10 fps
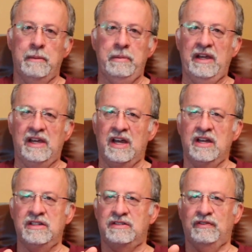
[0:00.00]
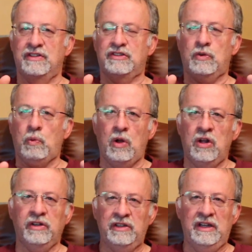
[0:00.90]
because of its
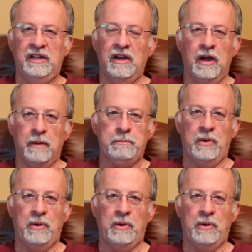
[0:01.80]
quality of